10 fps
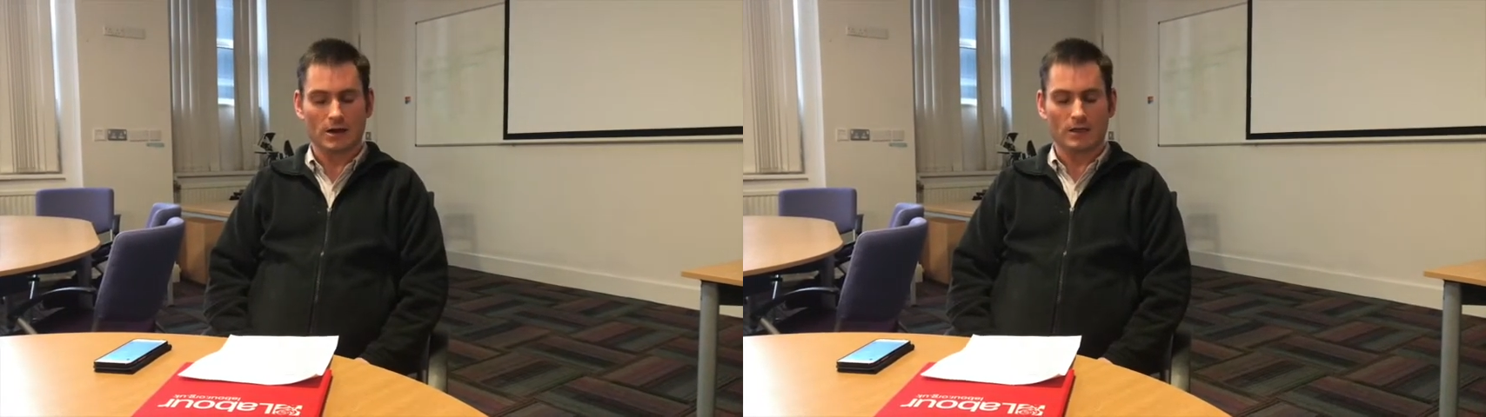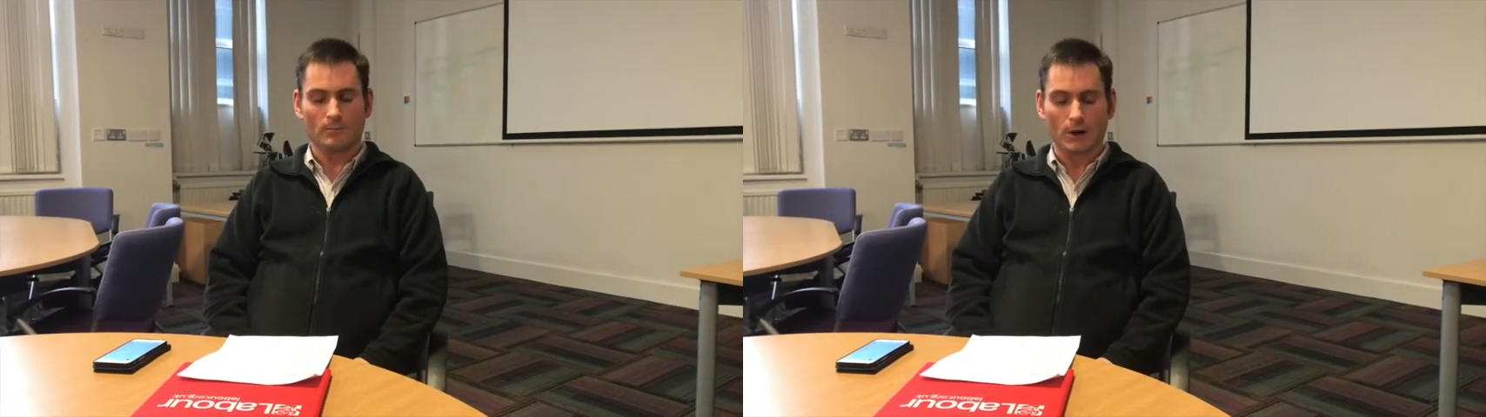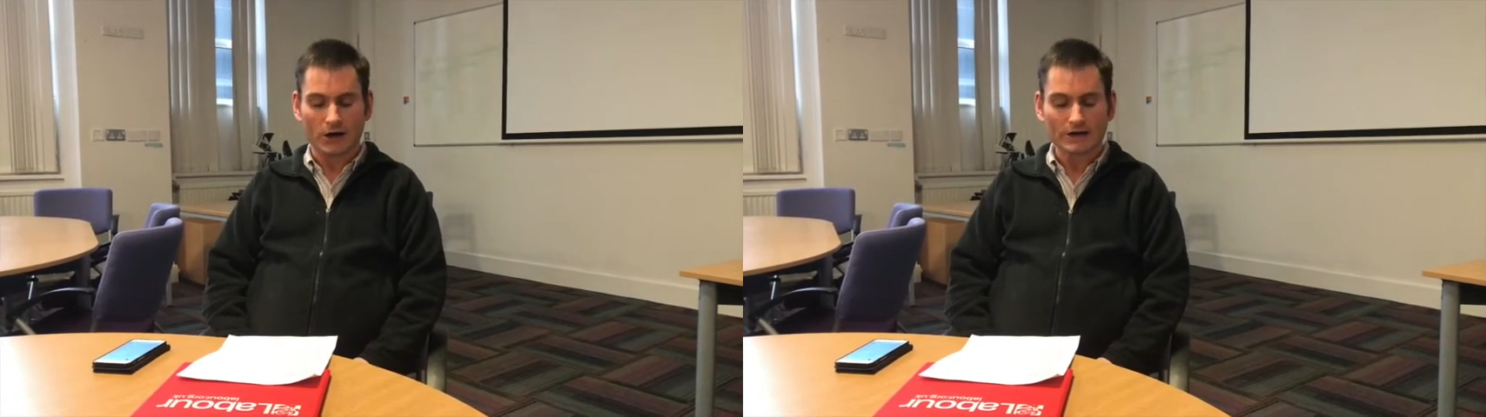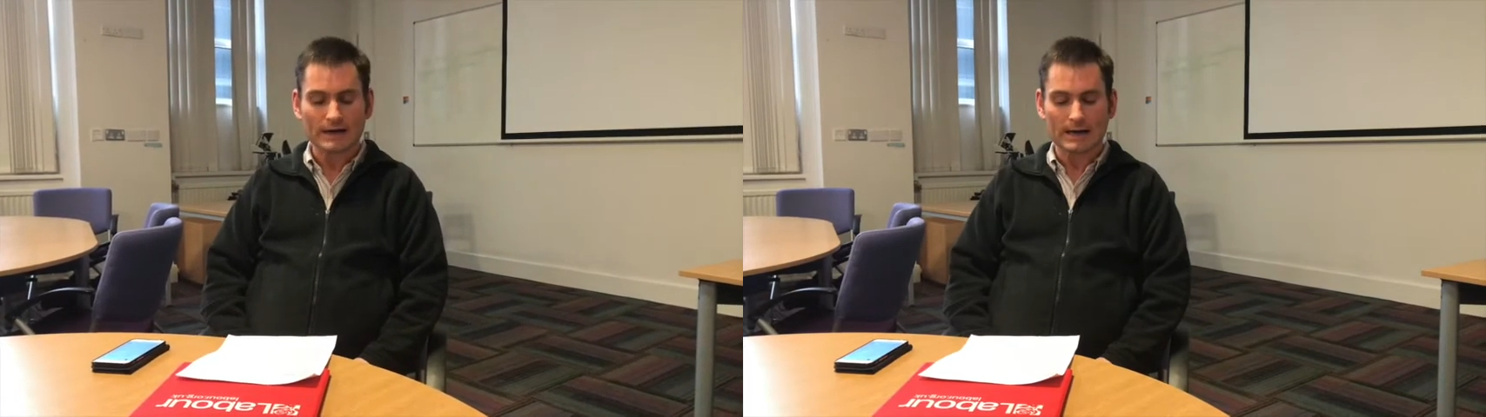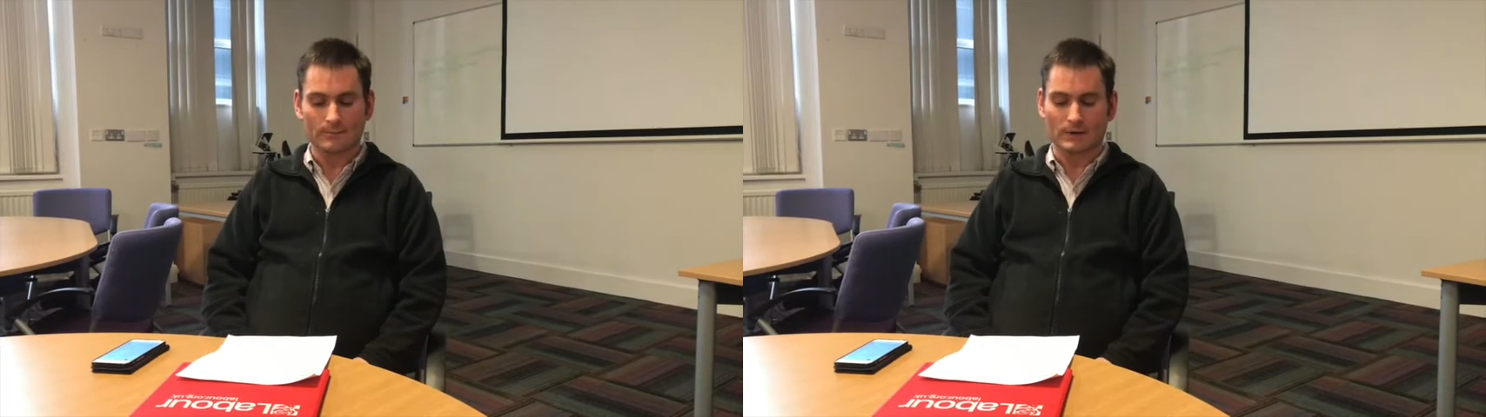The
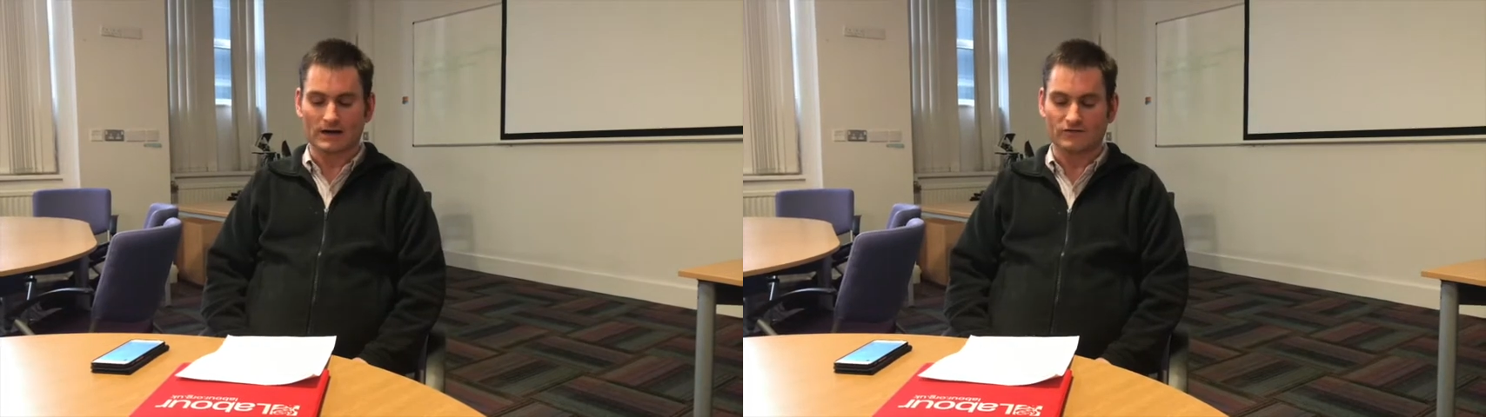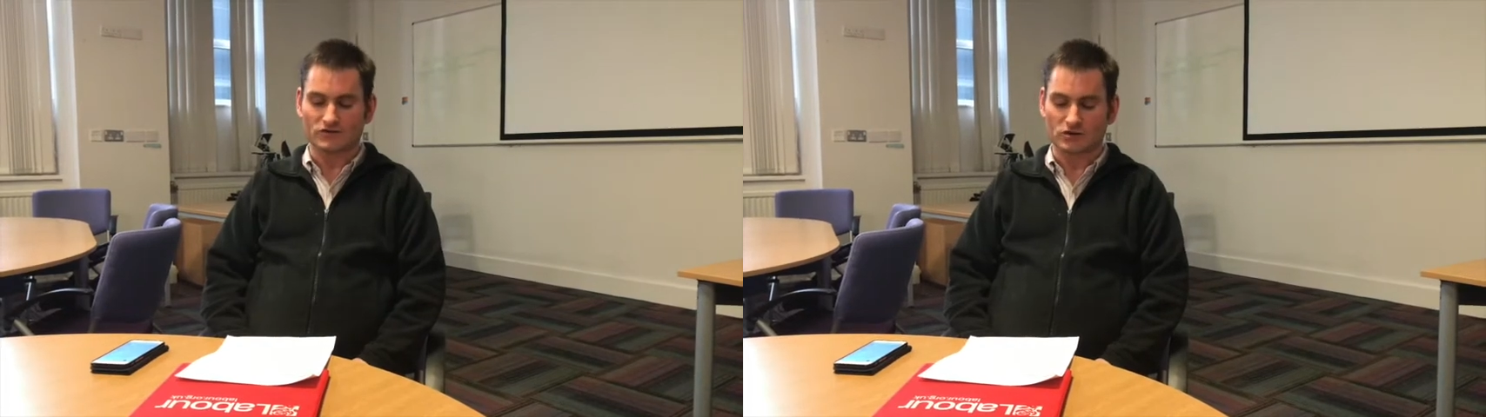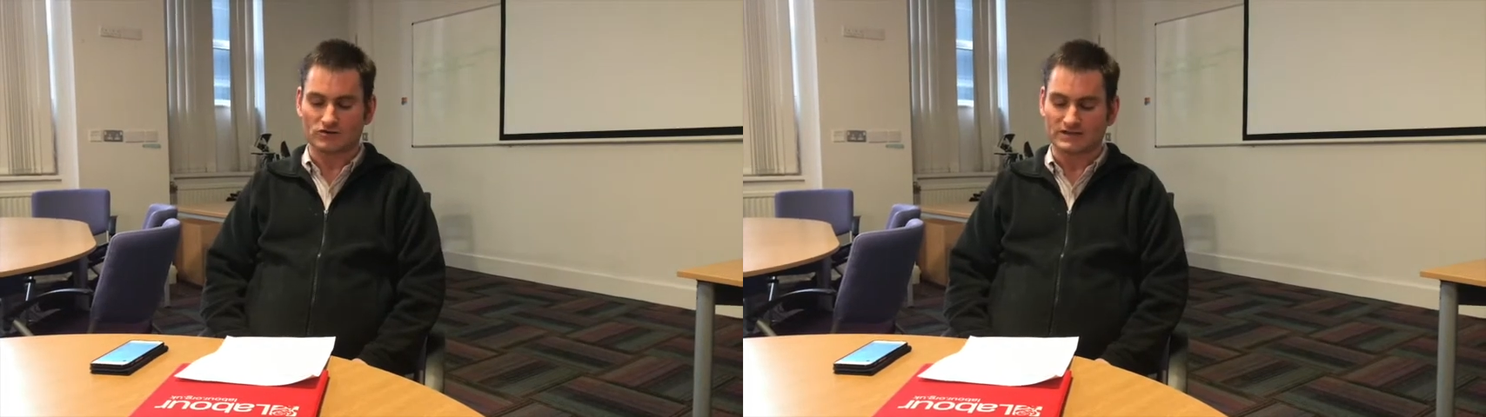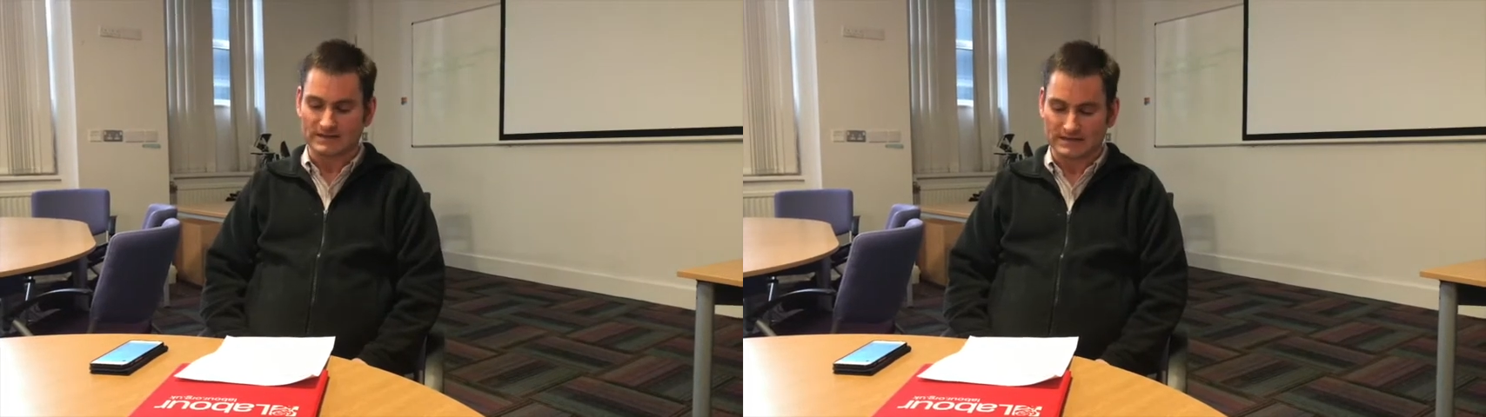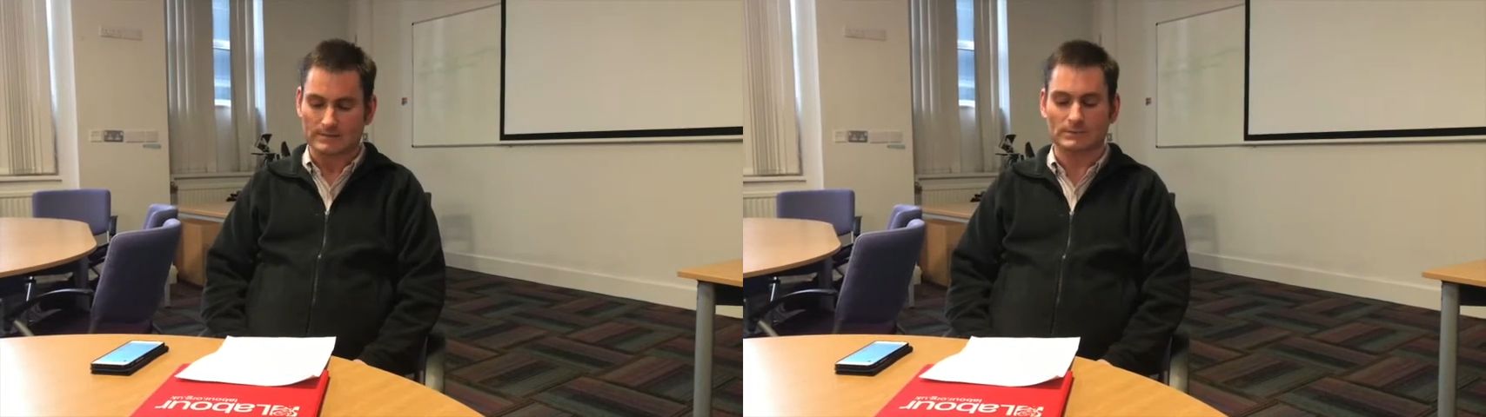party I believe shares
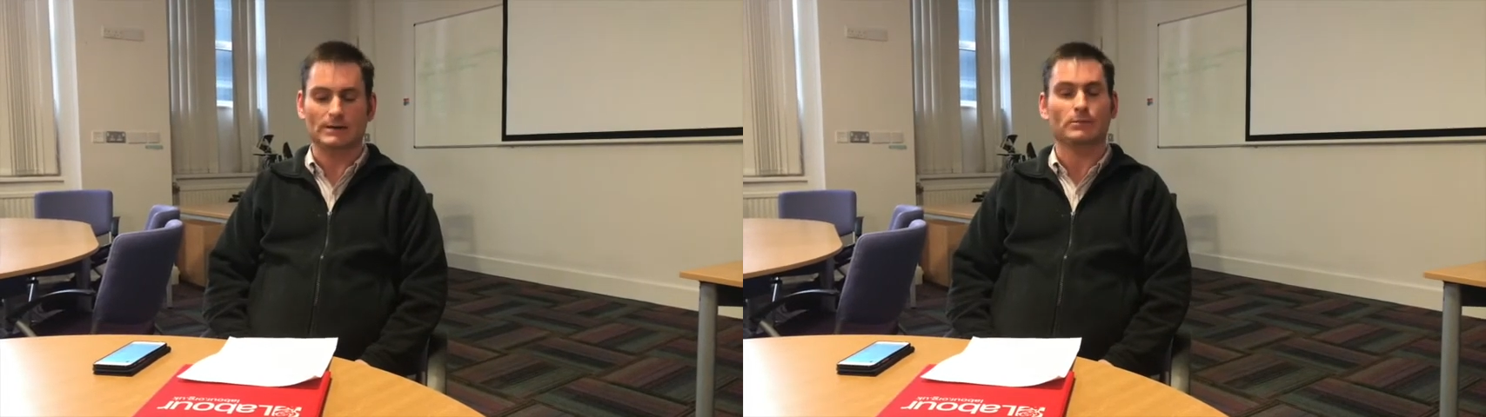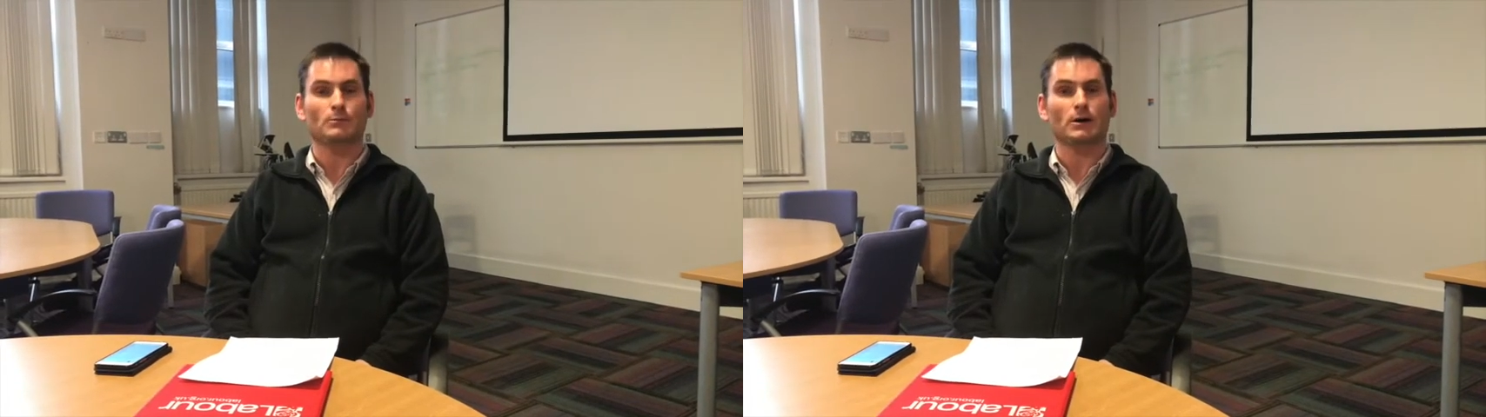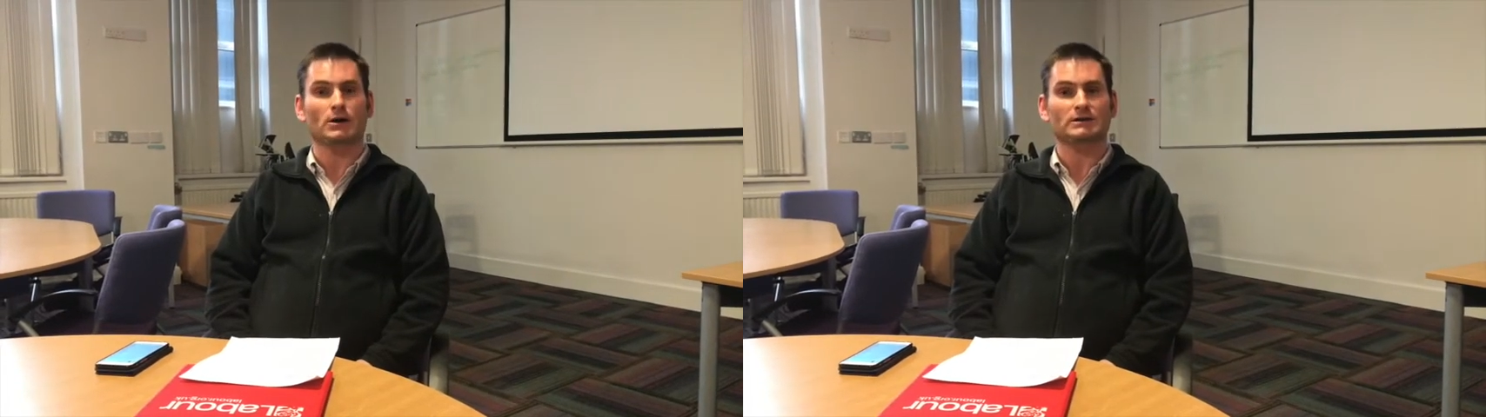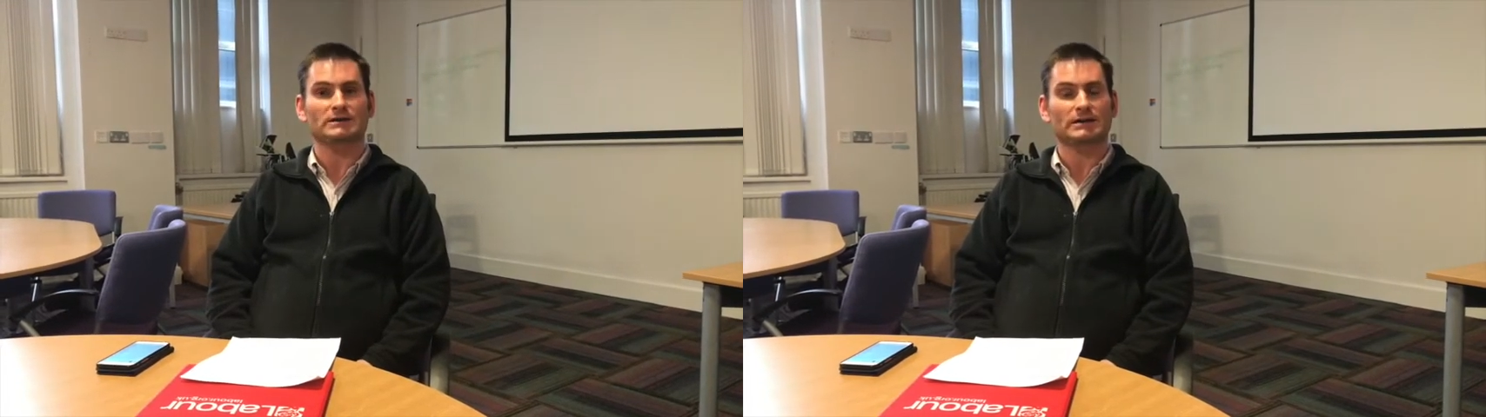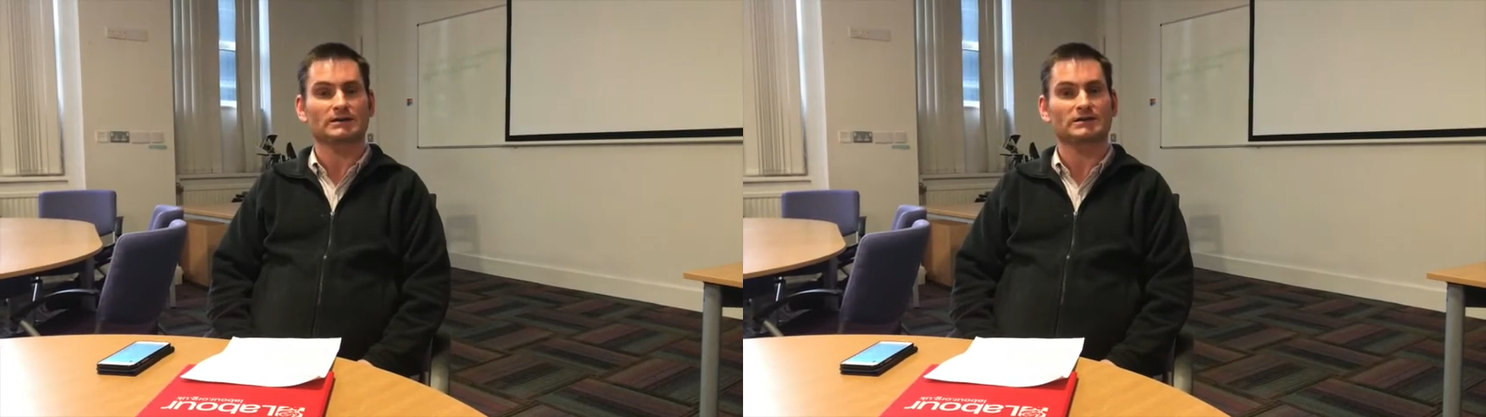the same type of
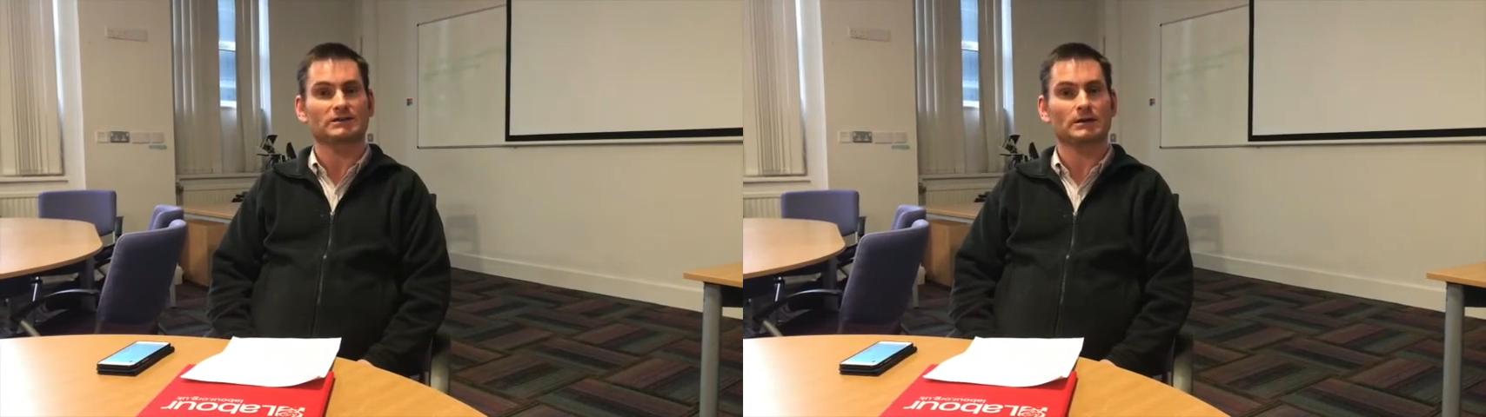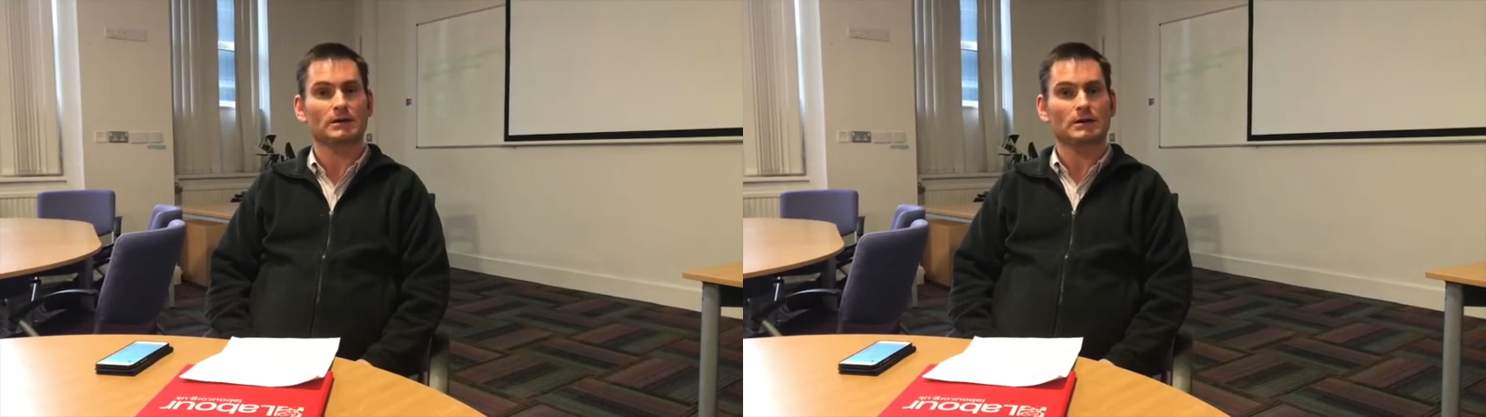politics